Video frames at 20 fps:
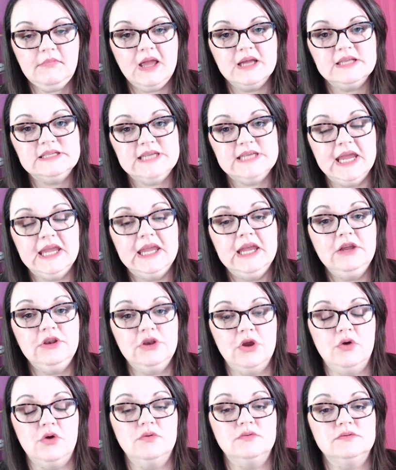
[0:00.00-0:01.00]
taking
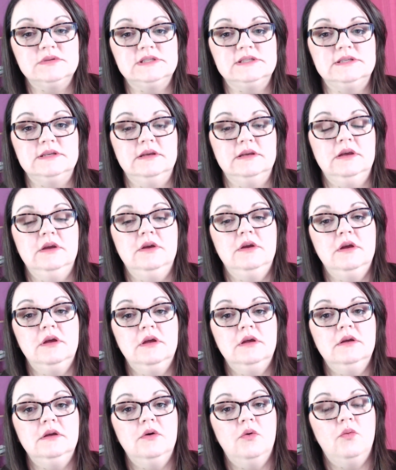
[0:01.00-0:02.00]
notes
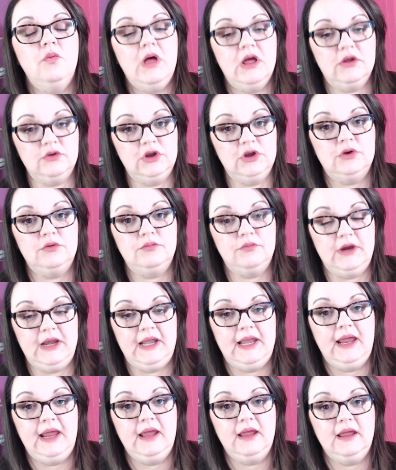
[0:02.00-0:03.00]
while you're
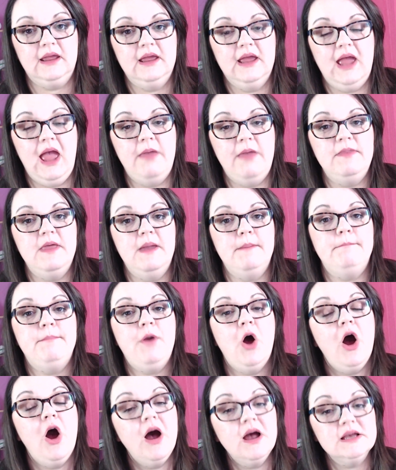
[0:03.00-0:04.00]
reading and then
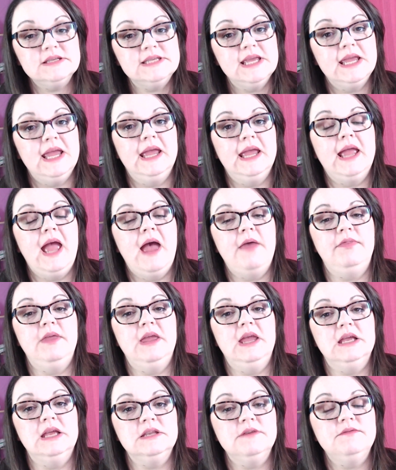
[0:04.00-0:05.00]
pausing at
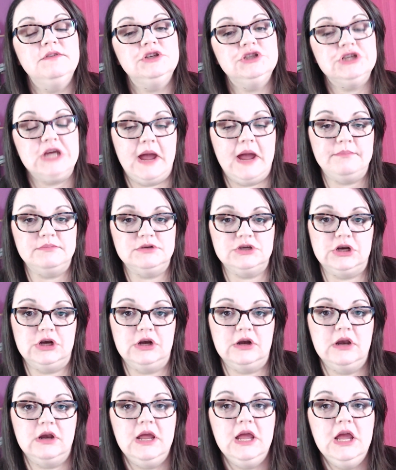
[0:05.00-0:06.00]
the end of a
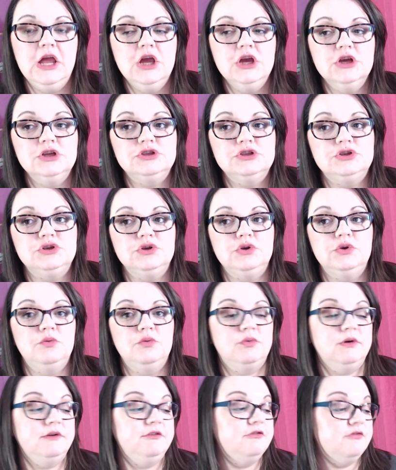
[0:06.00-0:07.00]
chapter to
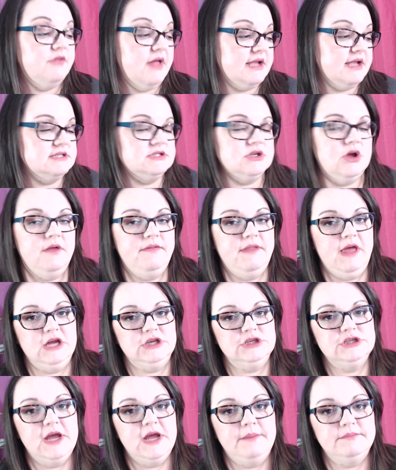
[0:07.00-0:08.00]
reflect on that
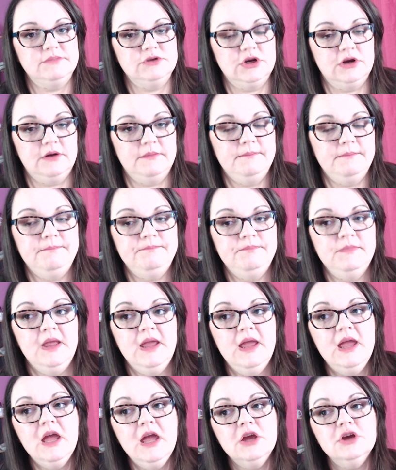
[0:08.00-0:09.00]
chapter,
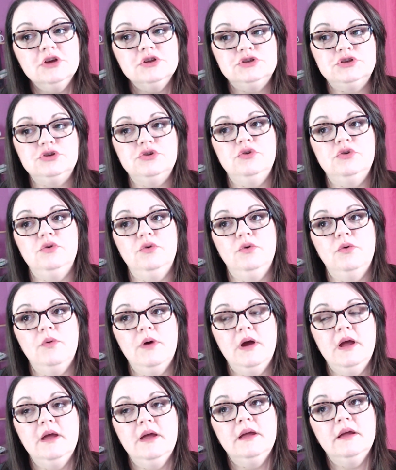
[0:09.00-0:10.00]
to
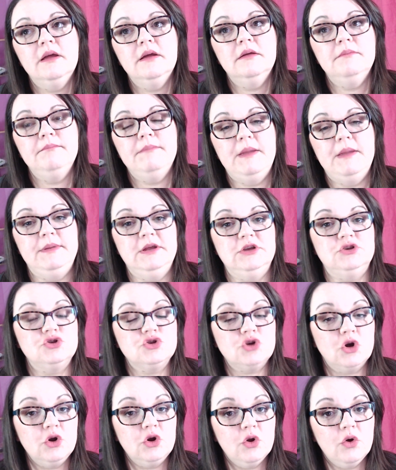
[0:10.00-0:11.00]
maybe
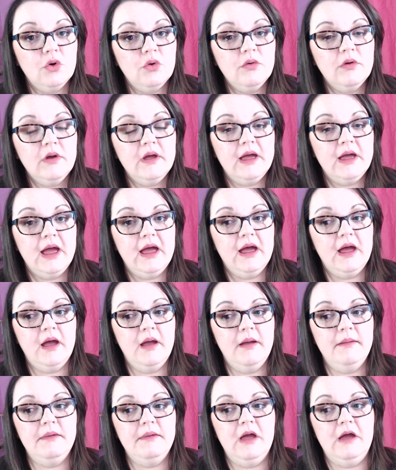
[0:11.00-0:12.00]
journal
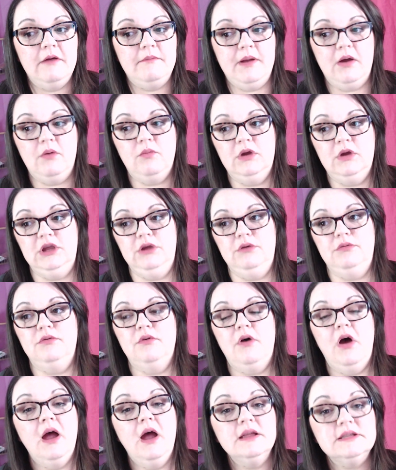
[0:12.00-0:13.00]
about what you
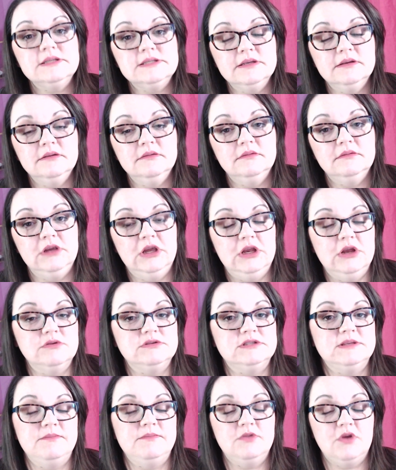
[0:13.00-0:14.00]
thought,
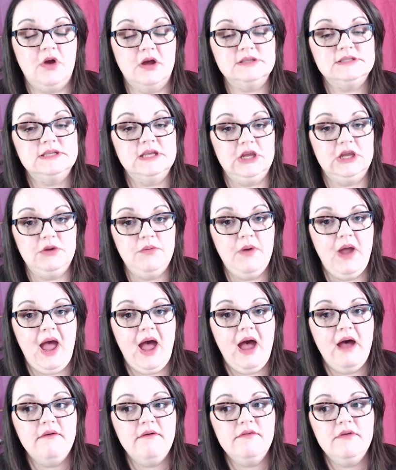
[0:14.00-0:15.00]
some thoughts that you
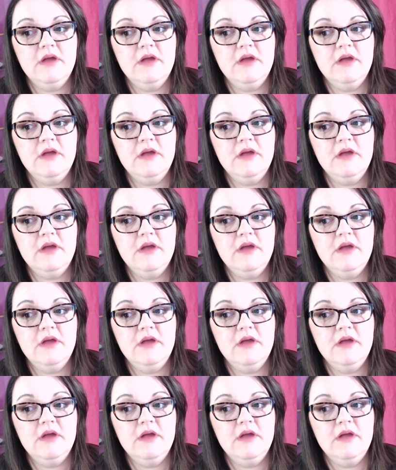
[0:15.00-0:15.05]
have,